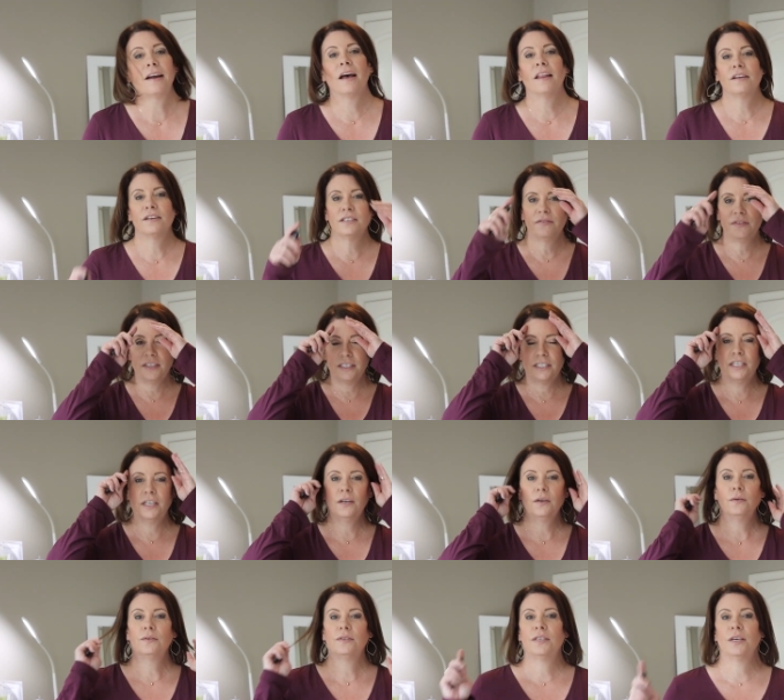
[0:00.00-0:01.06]
the colors of this
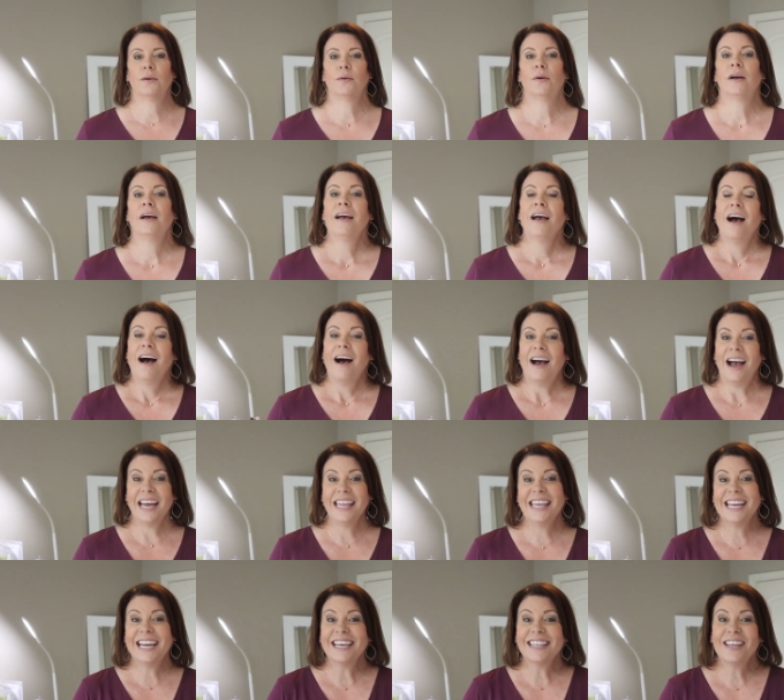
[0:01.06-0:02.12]
too. So I
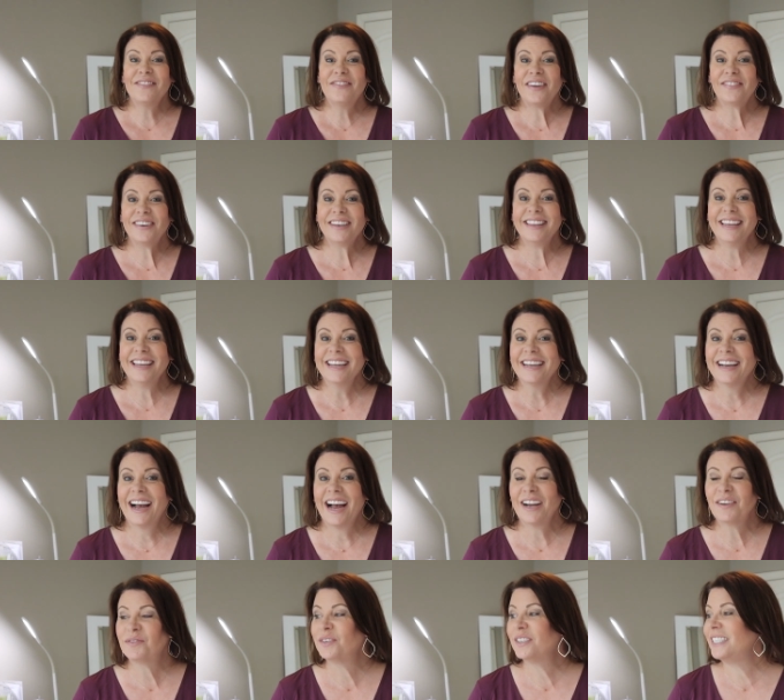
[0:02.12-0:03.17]
think I love everything.
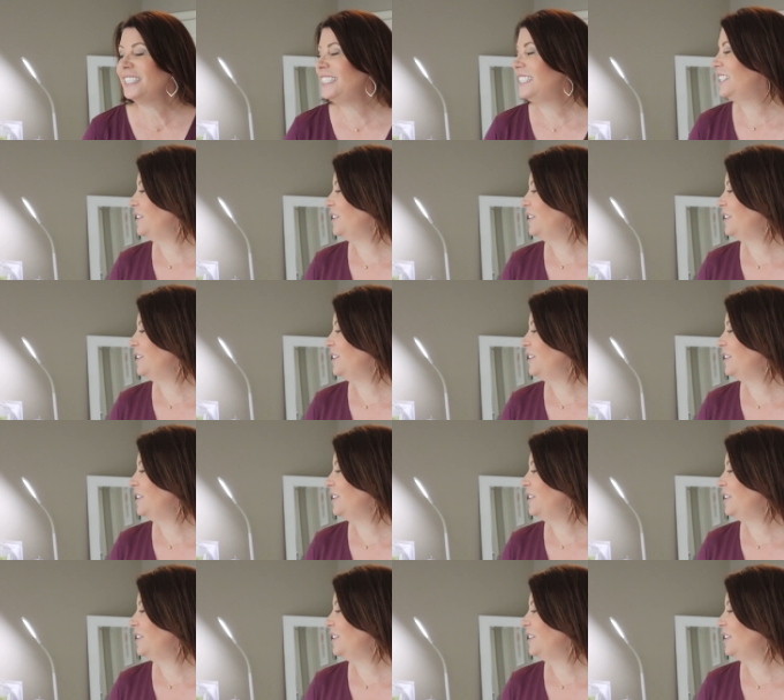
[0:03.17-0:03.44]
I really